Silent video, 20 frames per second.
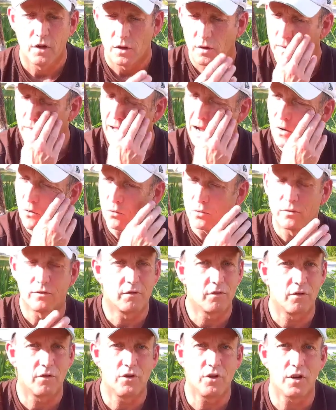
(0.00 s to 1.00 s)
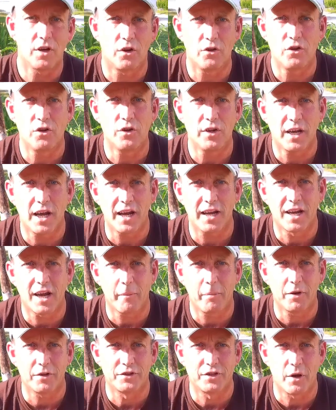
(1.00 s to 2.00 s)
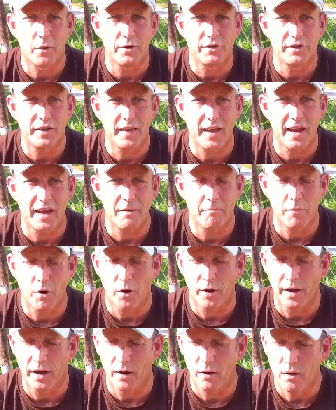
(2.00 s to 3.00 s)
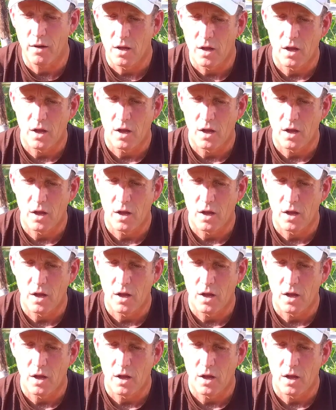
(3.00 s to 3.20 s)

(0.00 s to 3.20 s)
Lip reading: that'll, you know, you can get a couple of sowings of that in by now.